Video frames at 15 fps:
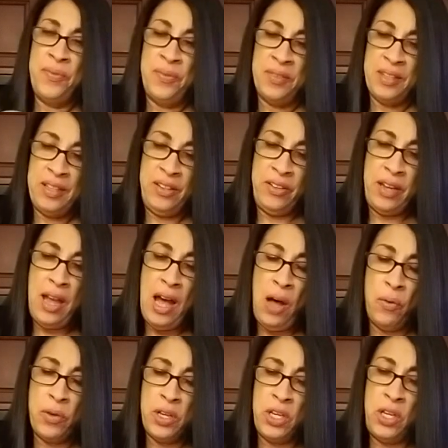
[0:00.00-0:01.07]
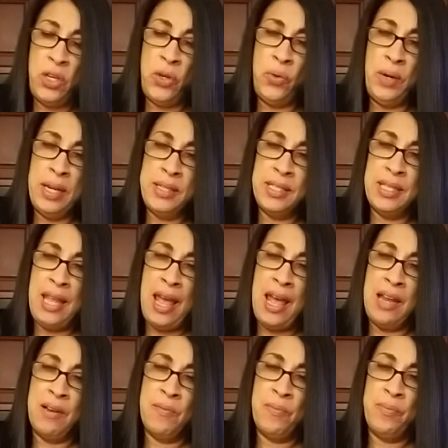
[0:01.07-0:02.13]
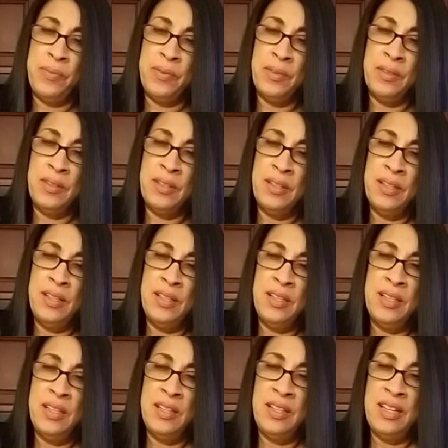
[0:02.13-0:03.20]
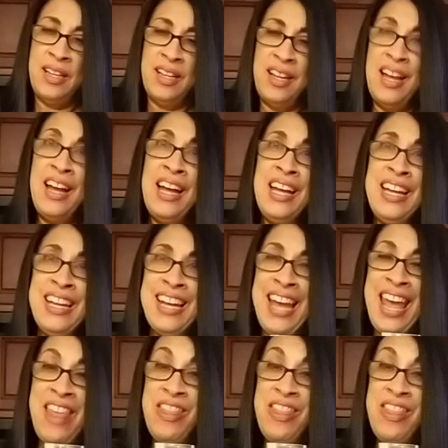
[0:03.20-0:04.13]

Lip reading: Look at how cute is that. Huh? And